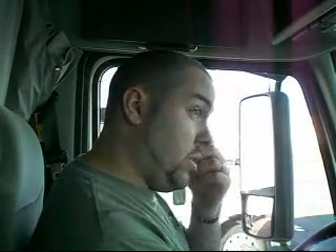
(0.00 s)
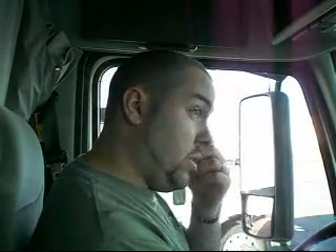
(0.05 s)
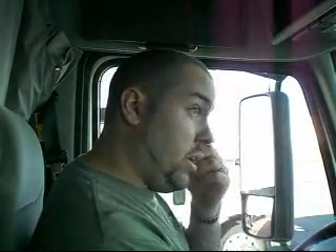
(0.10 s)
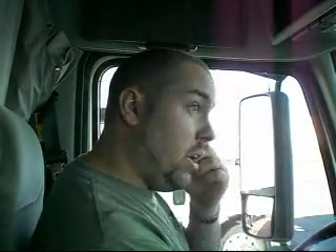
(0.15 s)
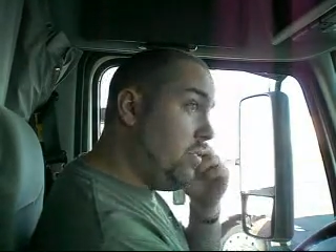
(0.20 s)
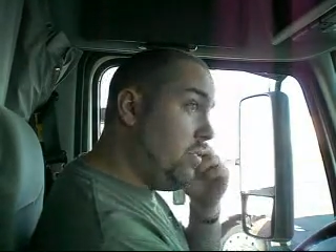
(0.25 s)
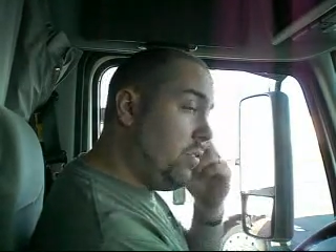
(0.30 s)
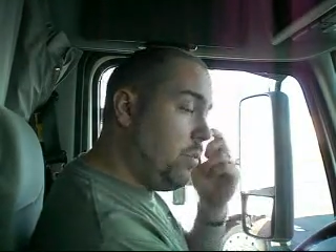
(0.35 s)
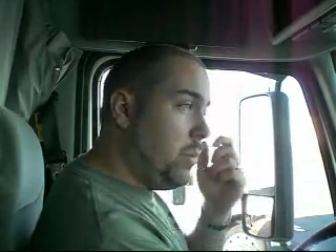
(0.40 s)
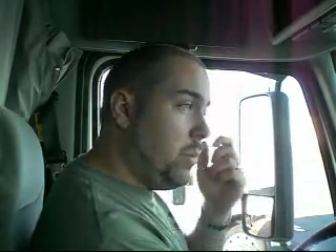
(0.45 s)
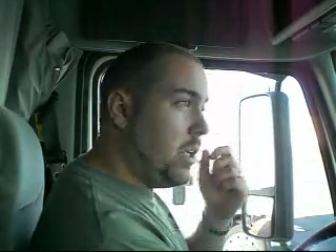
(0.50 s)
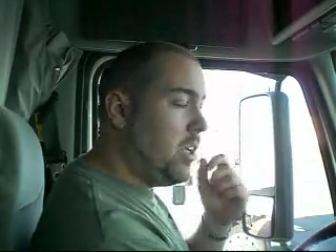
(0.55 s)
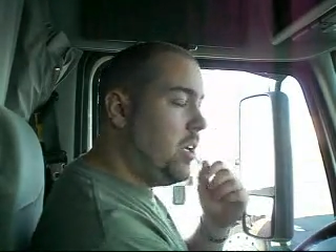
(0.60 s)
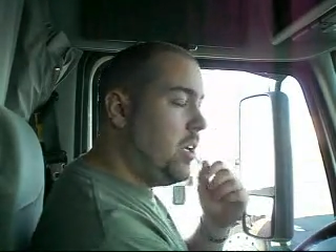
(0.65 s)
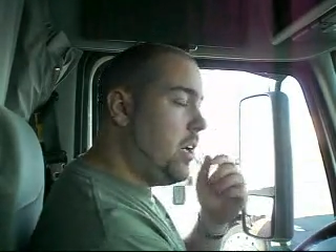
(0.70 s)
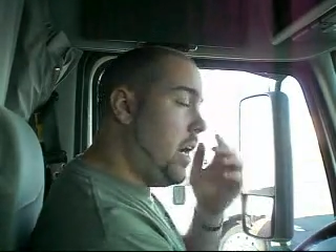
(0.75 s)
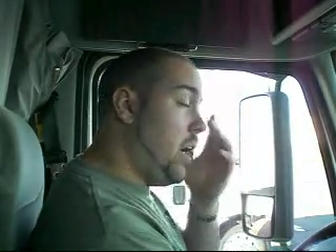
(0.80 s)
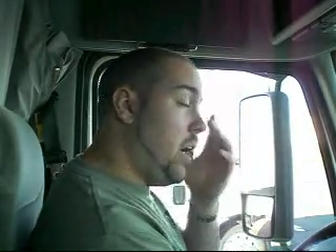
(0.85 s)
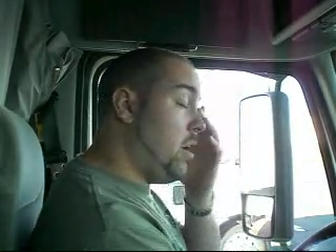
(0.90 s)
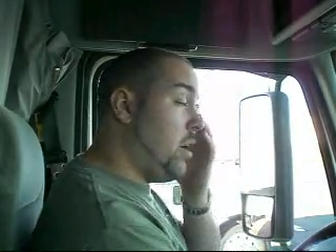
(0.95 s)
an unfamiliar
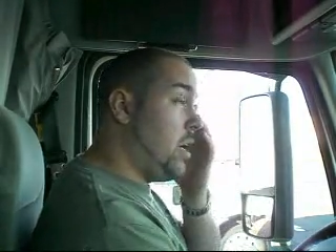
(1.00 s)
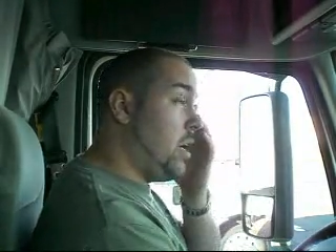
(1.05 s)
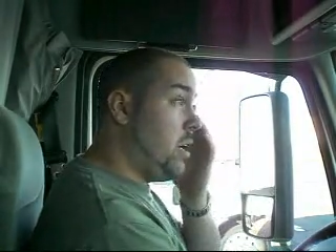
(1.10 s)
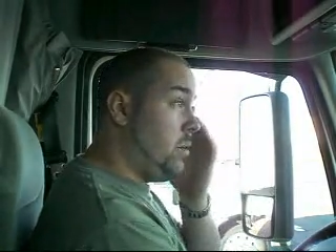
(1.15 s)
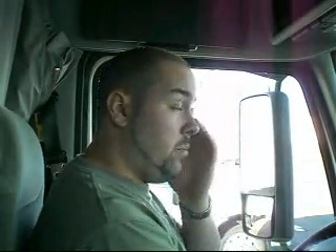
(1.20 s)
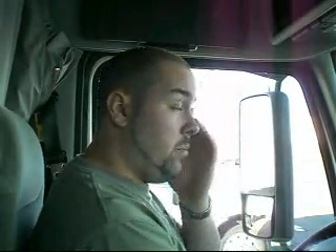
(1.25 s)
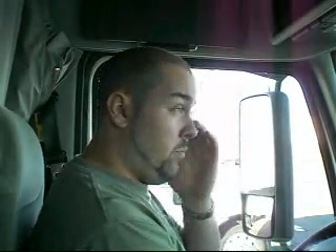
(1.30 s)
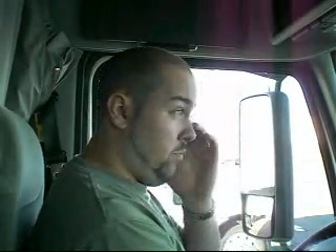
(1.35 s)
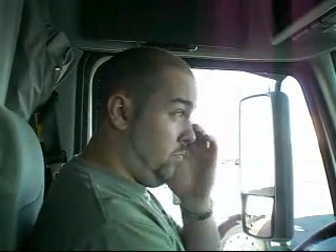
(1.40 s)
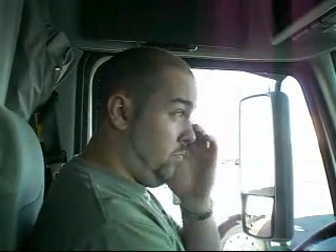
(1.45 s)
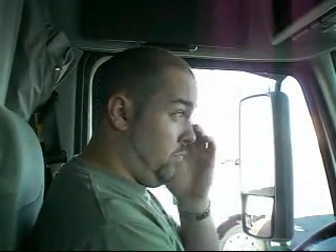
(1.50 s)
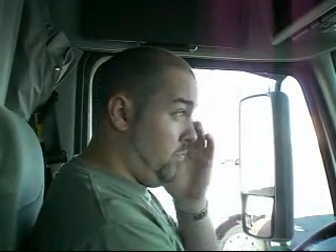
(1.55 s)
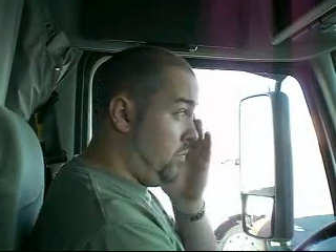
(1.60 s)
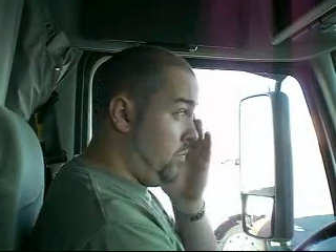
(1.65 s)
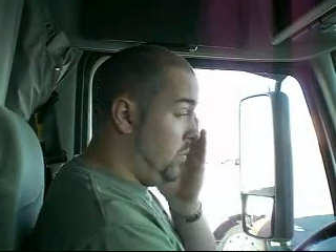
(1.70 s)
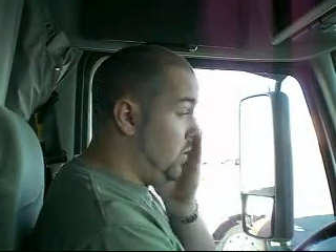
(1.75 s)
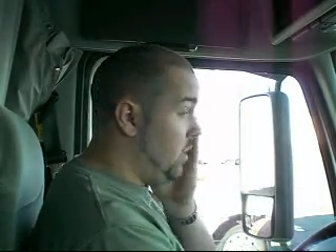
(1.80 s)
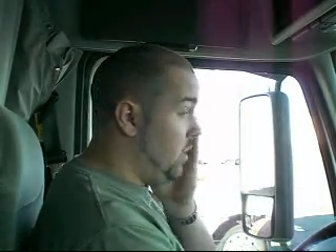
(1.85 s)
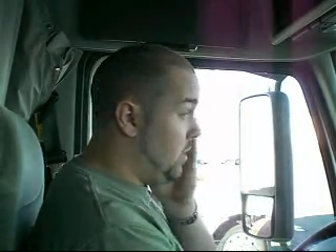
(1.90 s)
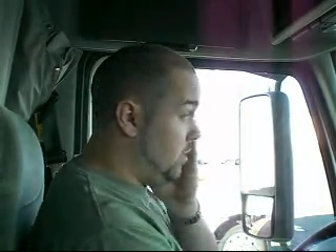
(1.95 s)
area,
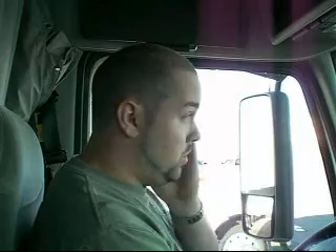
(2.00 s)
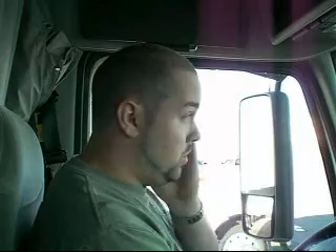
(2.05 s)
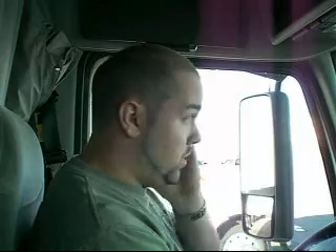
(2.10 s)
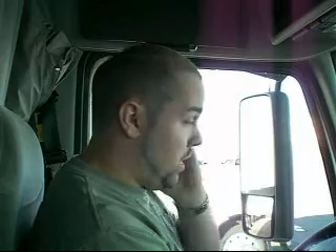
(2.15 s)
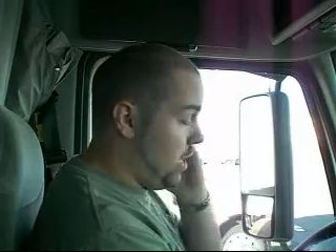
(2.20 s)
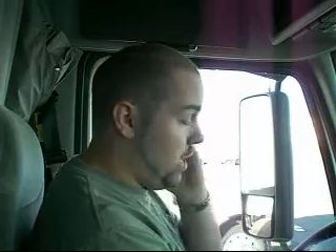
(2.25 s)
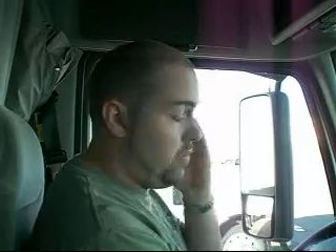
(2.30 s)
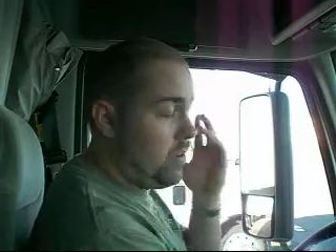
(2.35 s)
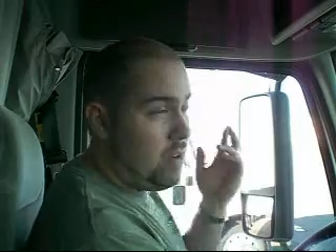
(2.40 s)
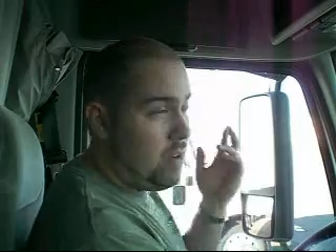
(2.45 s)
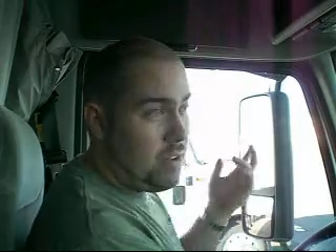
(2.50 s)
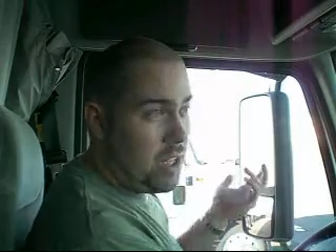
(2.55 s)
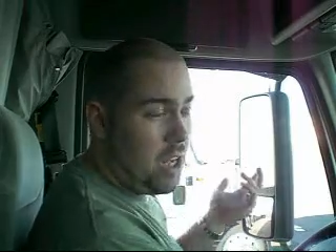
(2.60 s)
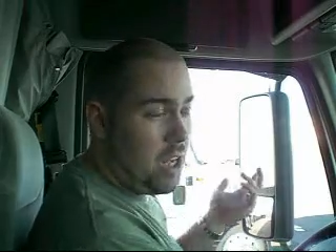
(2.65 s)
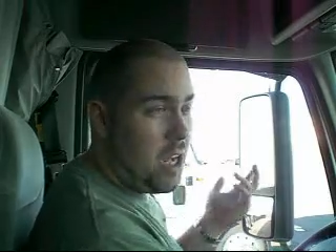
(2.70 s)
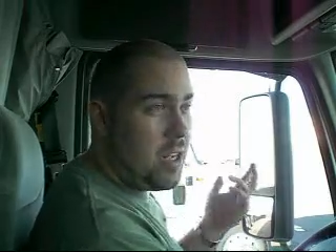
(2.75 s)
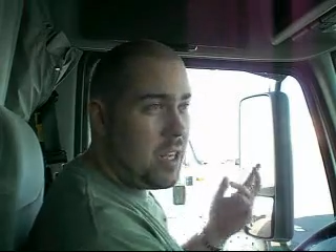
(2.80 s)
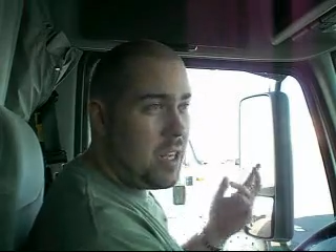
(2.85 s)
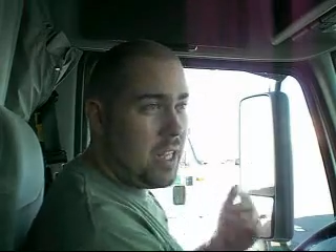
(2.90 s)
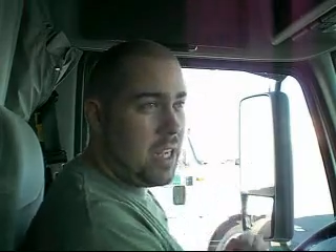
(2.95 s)
say I've never
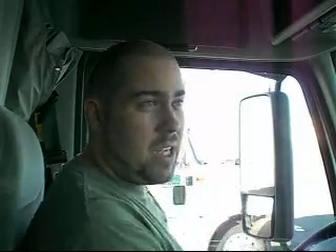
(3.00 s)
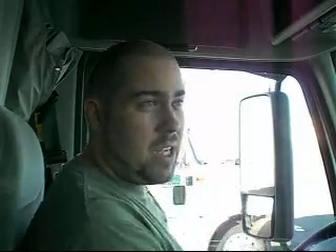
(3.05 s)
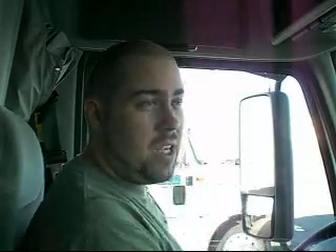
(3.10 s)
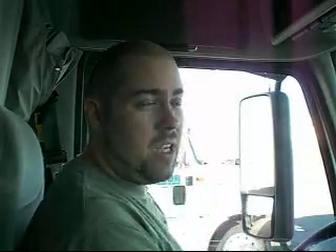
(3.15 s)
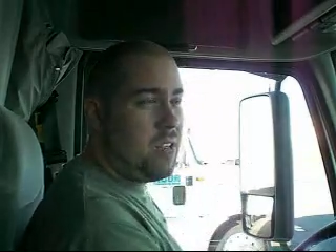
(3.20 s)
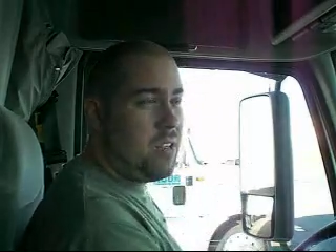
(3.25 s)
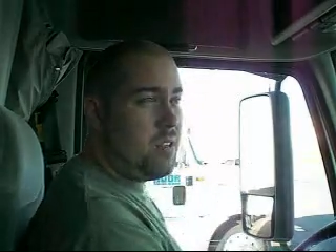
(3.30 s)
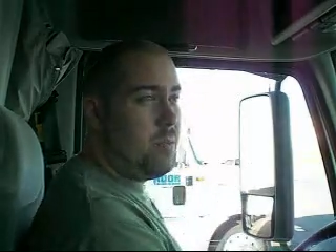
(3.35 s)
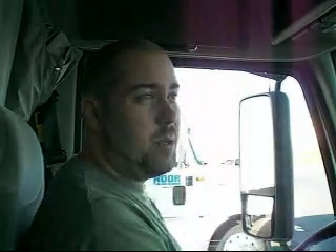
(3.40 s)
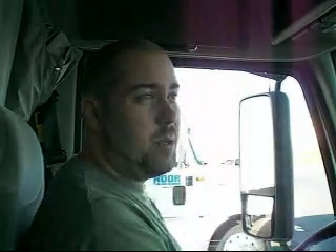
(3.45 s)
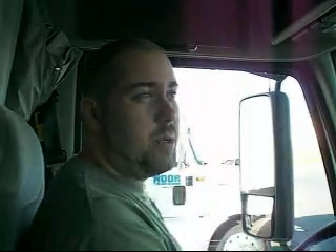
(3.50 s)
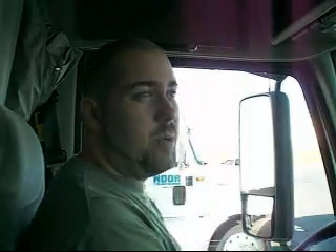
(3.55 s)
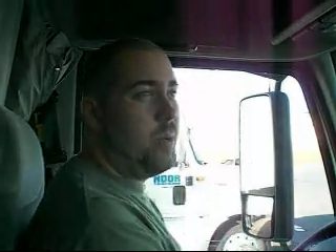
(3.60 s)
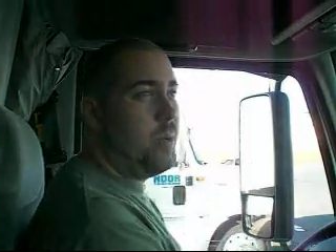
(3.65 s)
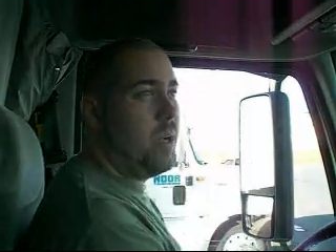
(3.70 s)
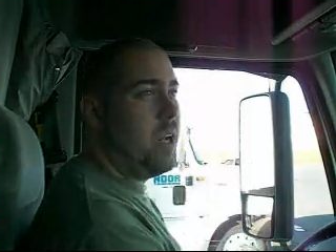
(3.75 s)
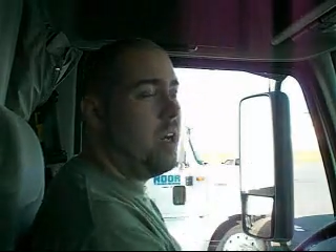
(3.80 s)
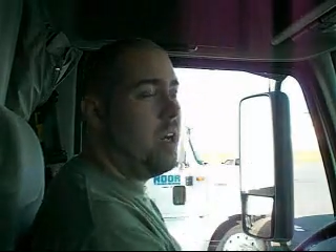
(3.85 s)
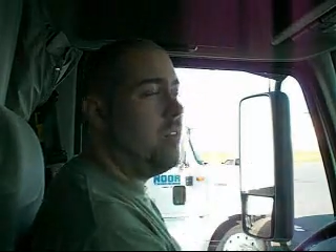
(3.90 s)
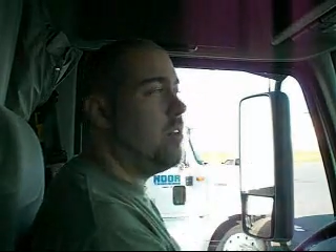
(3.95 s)
gone to that customer or
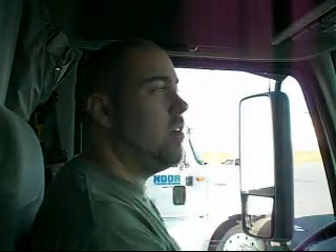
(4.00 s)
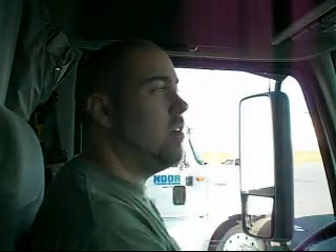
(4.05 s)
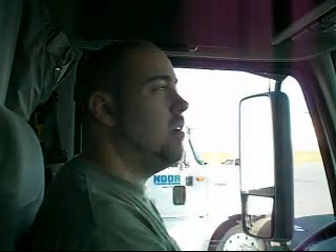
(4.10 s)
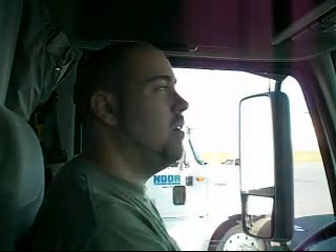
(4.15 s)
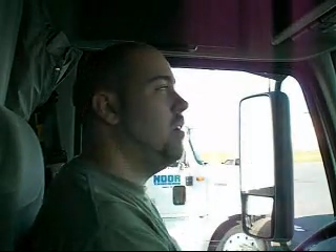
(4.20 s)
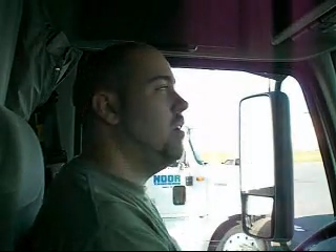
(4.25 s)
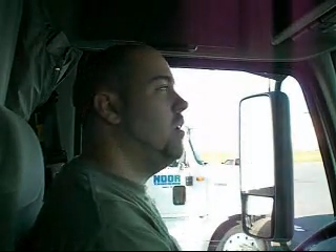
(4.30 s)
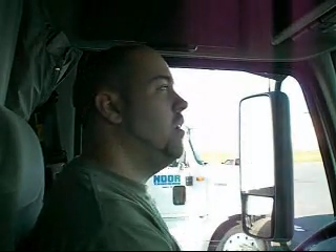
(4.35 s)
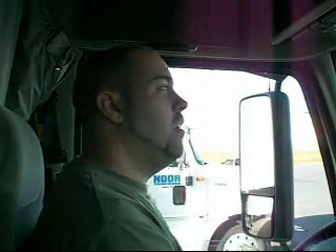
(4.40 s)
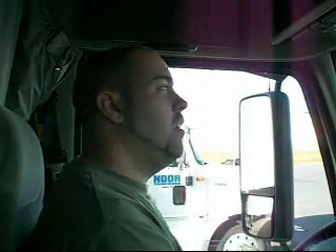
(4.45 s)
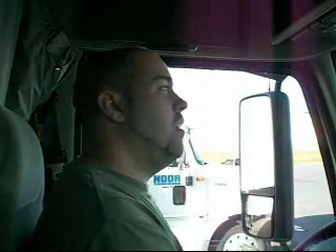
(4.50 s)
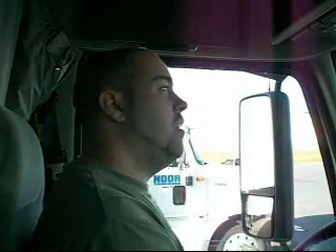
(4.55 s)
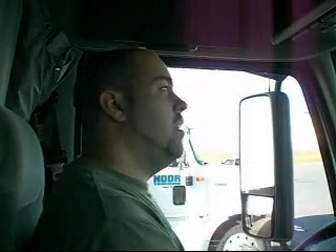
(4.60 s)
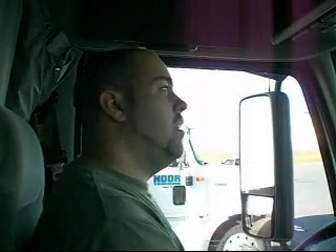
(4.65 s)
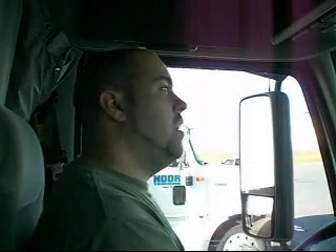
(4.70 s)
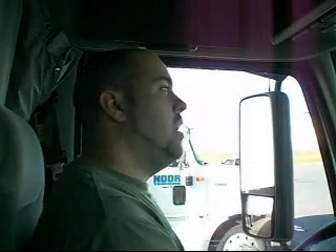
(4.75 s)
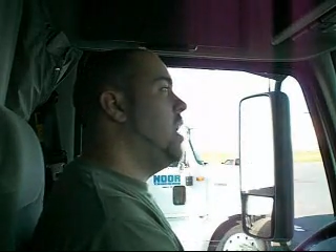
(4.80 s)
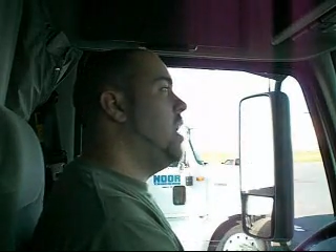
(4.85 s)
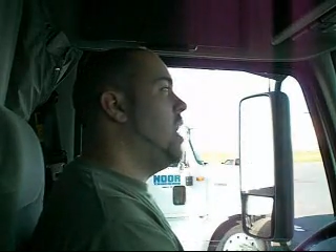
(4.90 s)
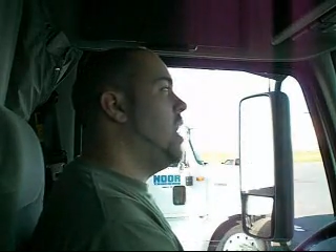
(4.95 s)
whatever,
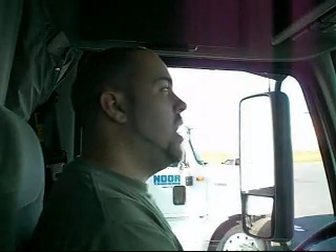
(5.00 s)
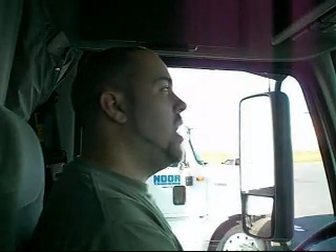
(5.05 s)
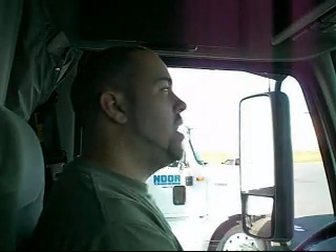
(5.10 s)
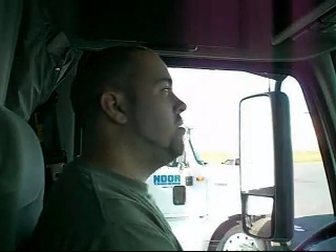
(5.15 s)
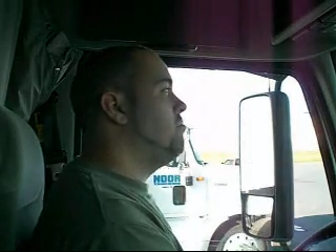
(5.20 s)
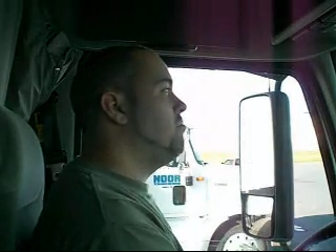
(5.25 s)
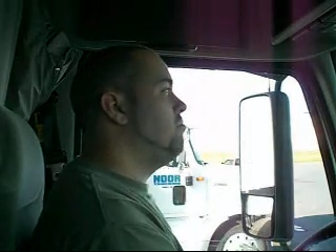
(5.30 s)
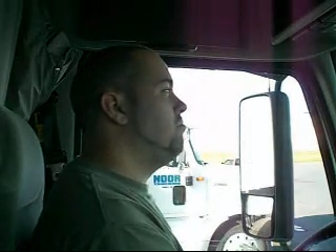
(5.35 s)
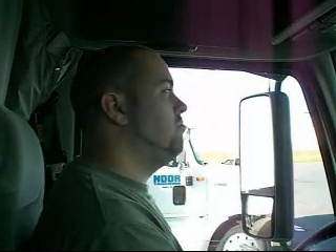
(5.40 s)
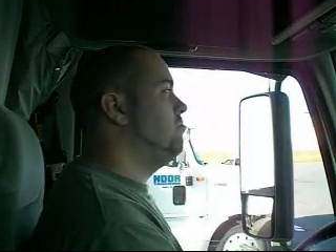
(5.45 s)
a